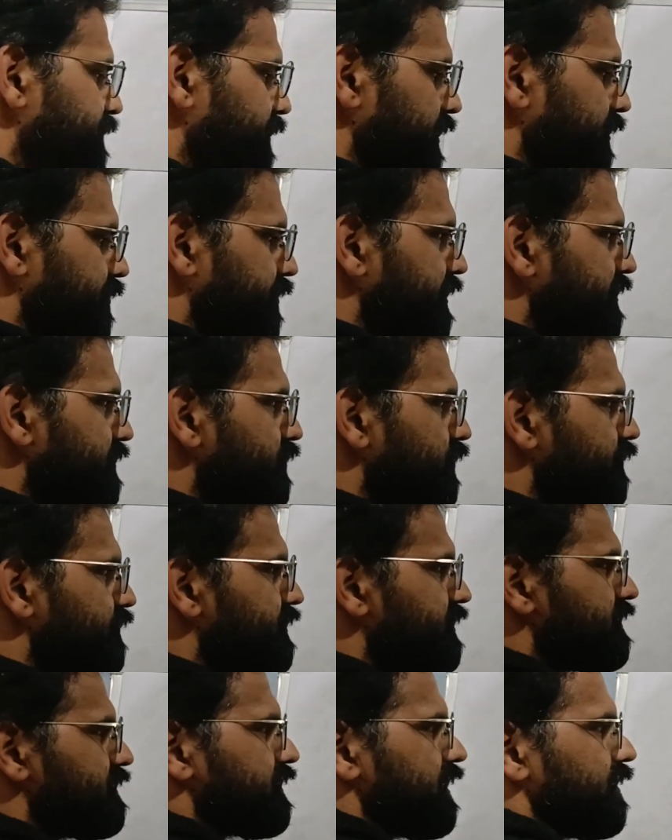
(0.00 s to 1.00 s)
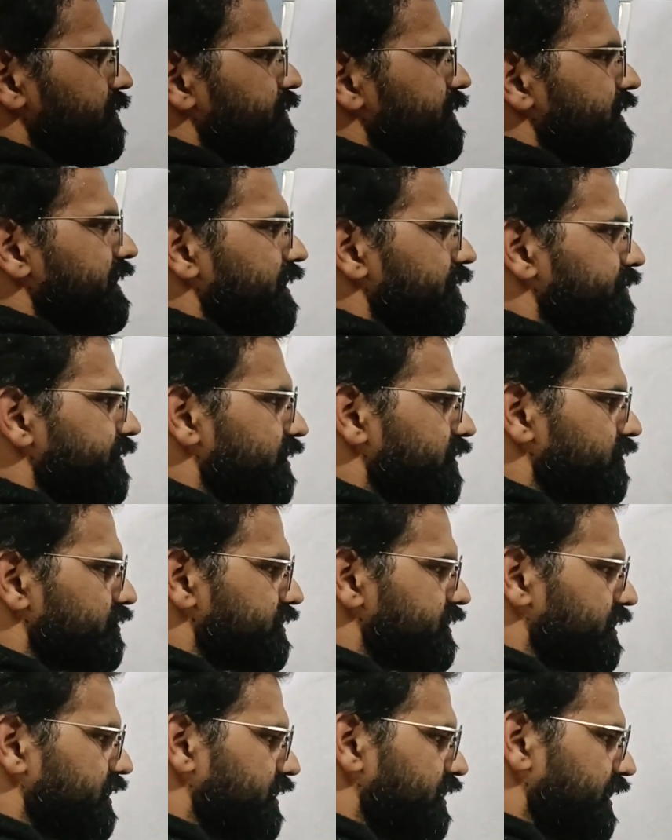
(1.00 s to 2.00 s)
Purpose of this
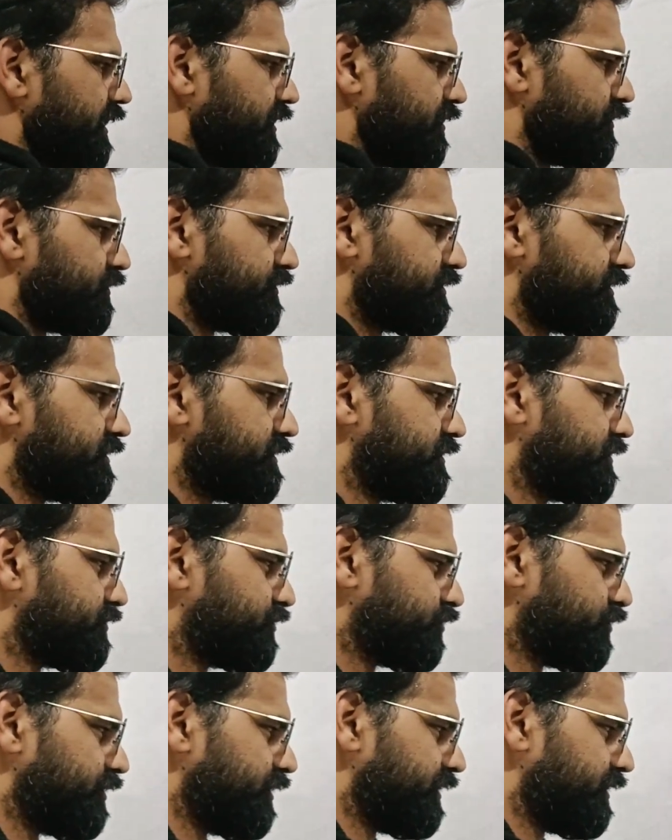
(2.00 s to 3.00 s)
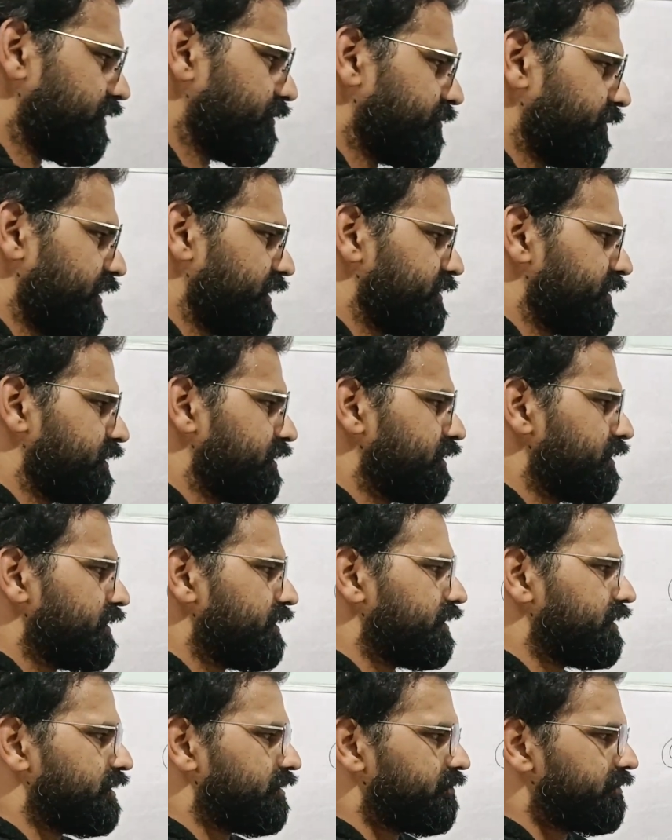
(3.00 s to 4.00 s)
epidemiological diagnosis is to determine
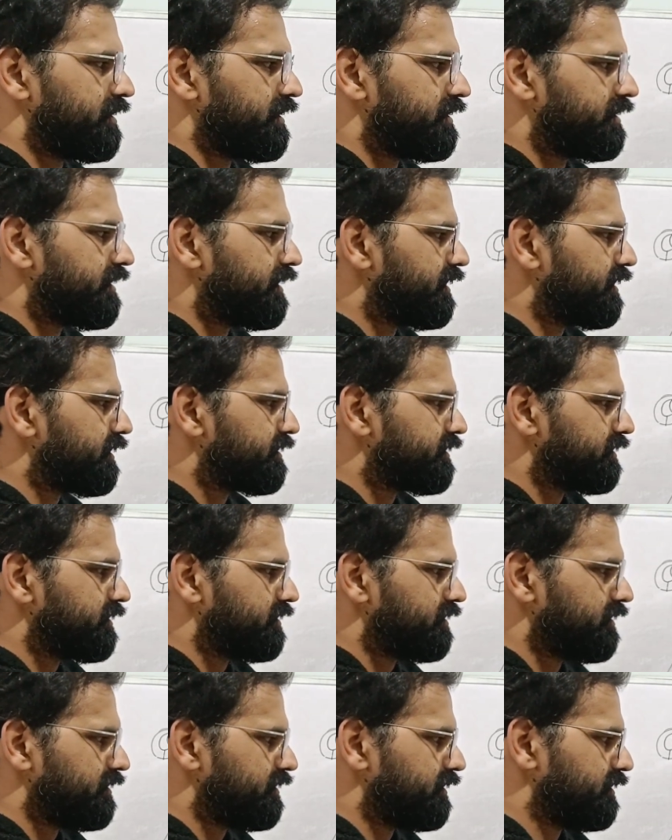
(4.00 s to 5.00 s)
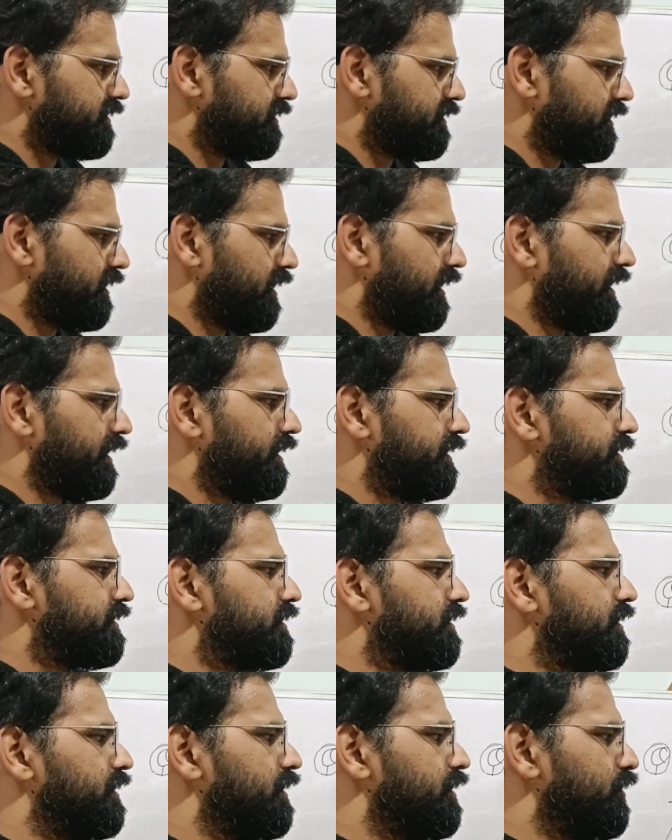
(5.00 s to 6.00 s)
the immediate
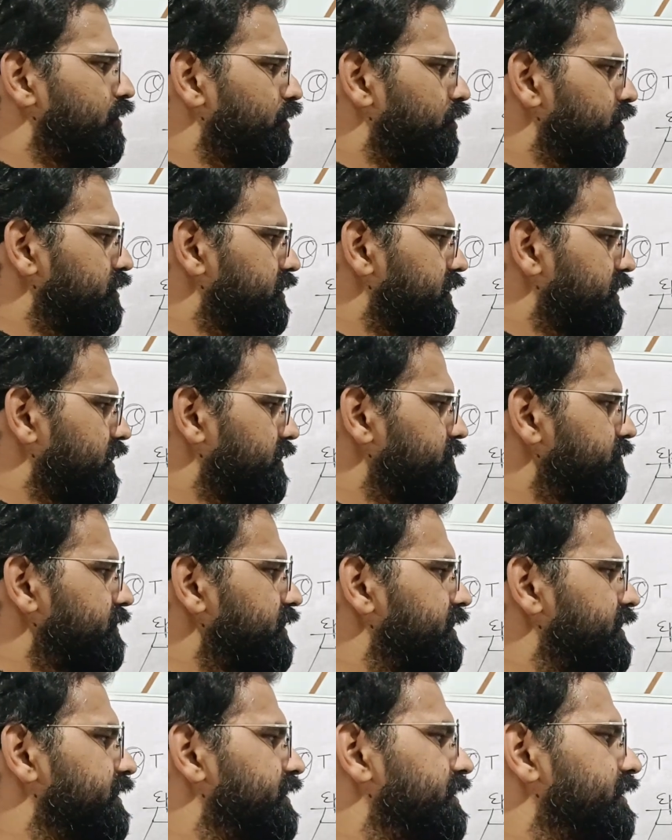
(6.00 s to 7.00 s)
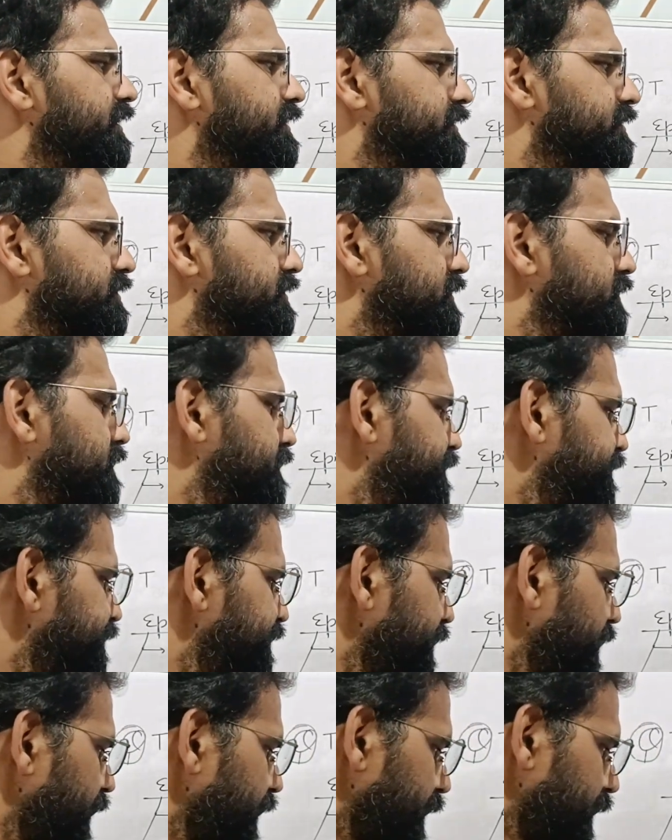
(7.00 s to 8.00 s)
and long-term needs
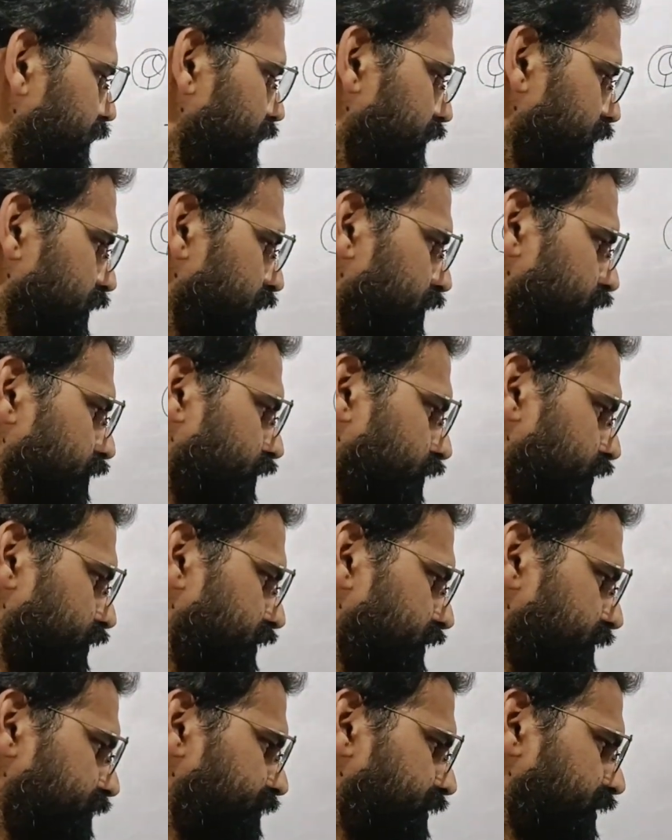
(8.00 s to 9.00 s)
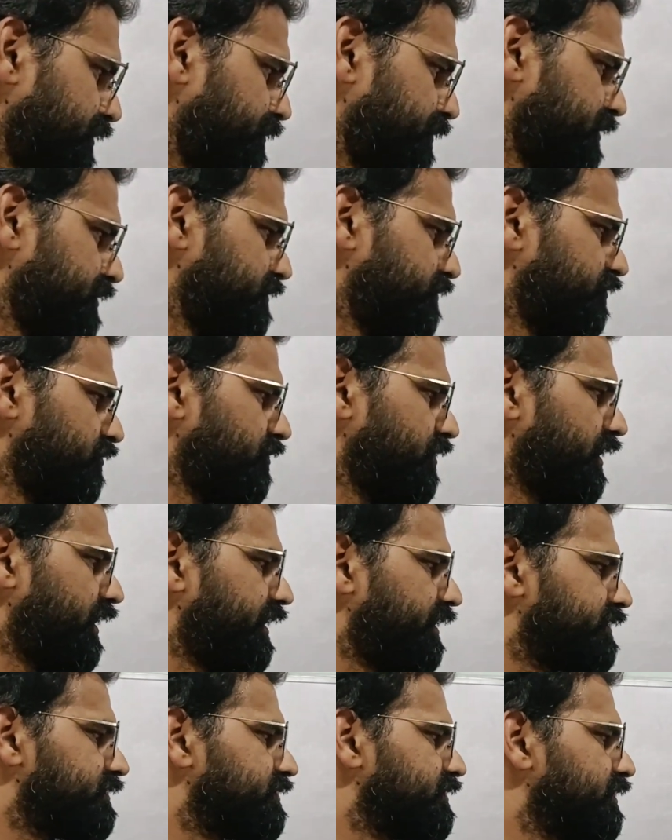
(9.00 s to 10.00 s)
for the purposeful
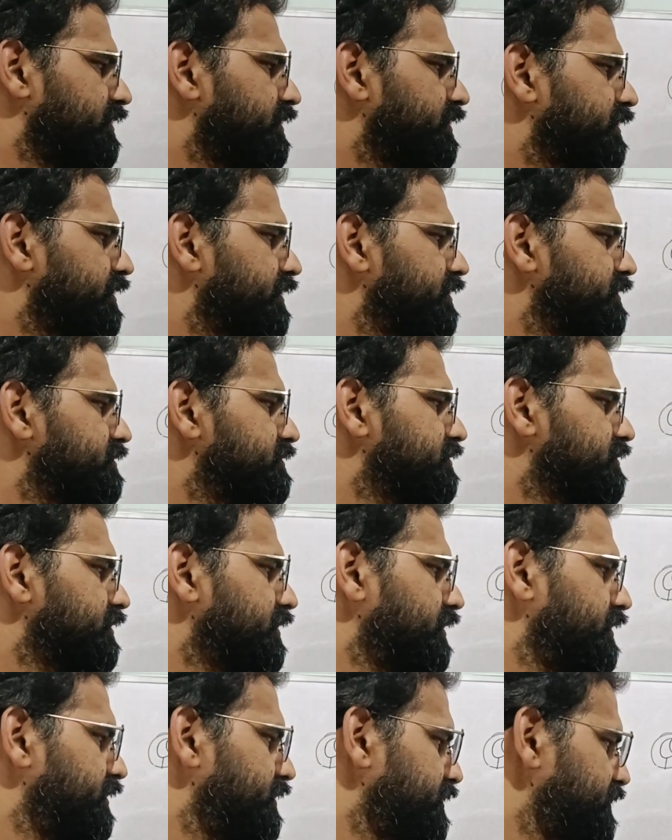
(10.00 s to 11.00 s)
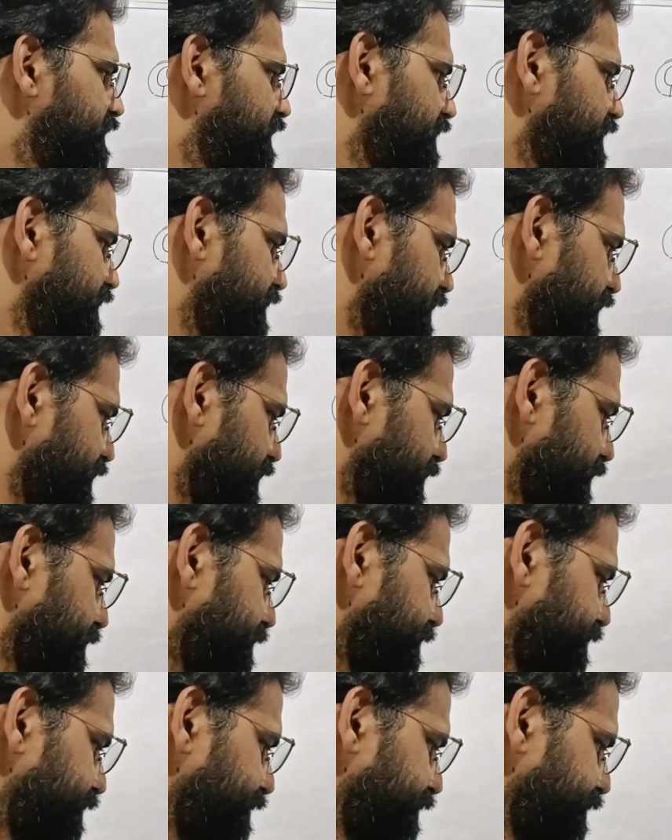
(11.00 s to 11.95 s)
action against diseases.